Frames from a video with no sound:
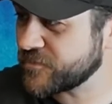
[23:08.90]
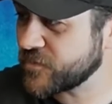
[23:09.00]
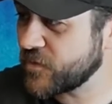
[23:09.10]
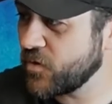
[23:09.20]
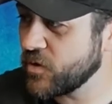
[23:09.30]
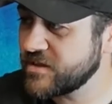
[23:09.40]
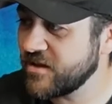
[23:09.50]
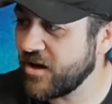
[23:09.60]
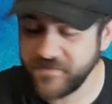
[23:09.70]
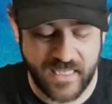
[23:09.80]
What's the
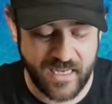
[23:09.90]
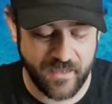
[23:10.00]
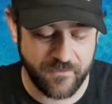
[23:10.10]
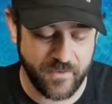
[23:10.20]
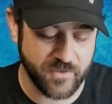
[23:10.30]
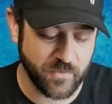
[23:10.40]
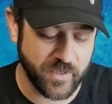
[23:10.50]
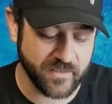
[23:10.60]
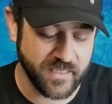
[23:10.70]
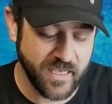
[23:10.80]
offset of those
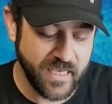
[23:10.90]
wheels?